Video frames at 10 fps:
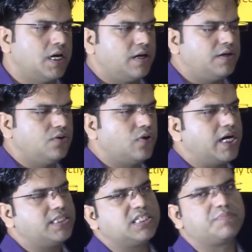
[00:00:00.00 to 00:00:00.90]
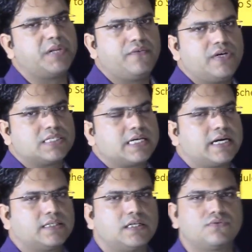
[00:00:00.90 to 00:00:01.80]
you had this previous
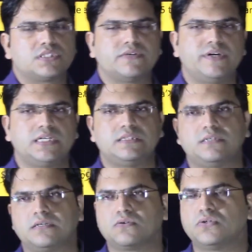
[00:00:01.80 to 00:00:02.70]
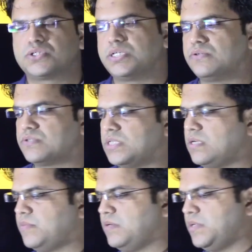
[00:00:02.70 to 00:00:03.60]
act, that was 73rd Constitutional
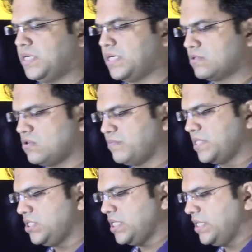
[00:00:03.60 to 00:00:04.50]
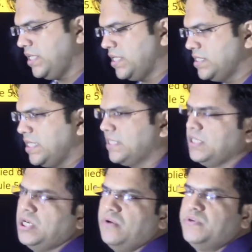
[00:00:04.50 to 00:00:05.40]
Amendment Act or Panchayati Raj Act,
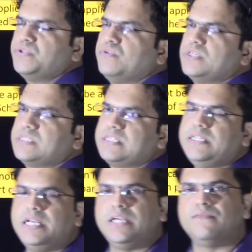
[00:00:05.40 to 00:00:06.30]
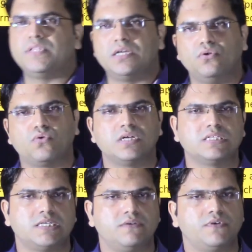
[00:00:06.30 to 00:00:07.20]
which was dealing with the local
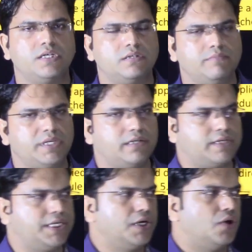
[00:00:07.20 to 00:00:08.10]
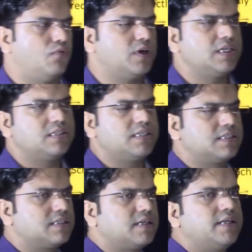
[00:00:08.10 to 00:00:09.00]
self-government, right? What is this
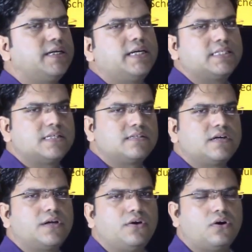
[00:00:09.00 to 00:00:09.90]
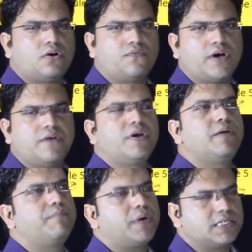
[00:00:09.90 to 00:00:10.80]
sudden necessity of
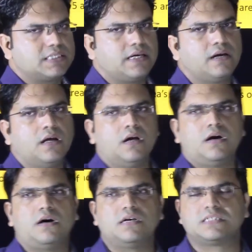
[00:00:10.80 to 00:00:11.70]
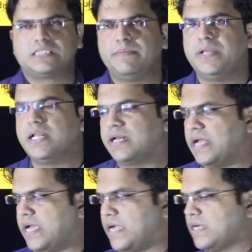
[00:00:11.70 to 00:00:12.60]
passing a similar
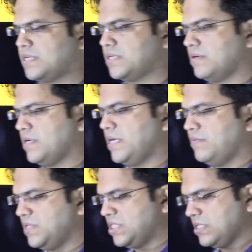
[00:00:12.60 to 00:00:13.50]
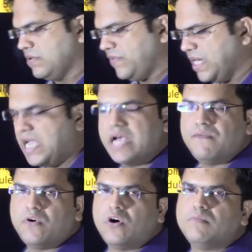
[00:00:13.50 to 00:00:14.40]
act, right, which will
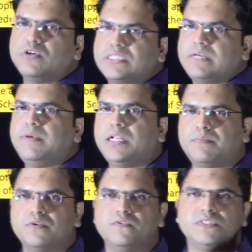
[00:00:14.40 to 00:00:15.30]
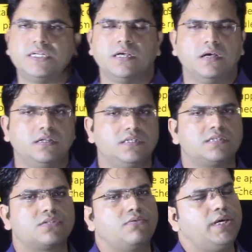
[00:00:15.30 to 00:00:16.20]
have almost similar provision
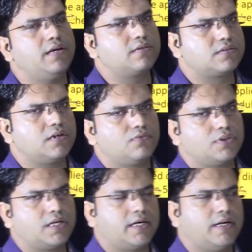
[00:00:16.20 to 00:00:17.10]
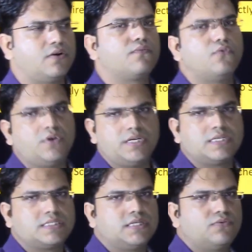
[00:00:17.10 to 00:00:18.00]
just 3 years down the line or 4
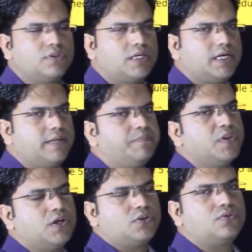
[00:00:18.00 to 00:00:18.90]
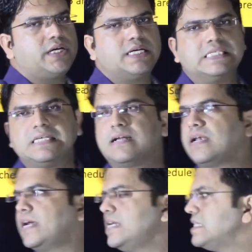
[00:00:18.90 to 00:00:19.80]
years down the line? So the answer
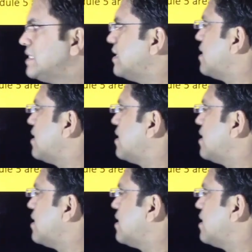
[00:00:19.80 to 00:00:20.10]
lies that the